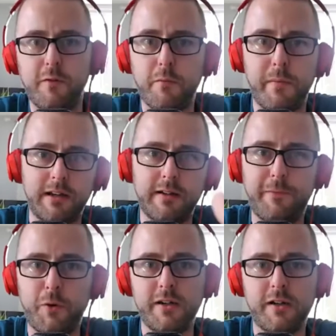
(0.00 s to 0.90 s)
medal, and a
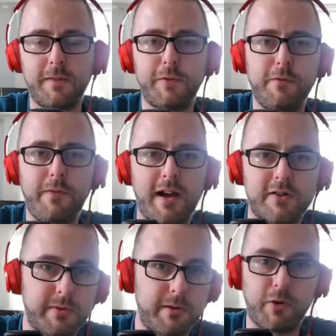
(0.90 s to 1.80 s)
$40 fuel voucher. I mean,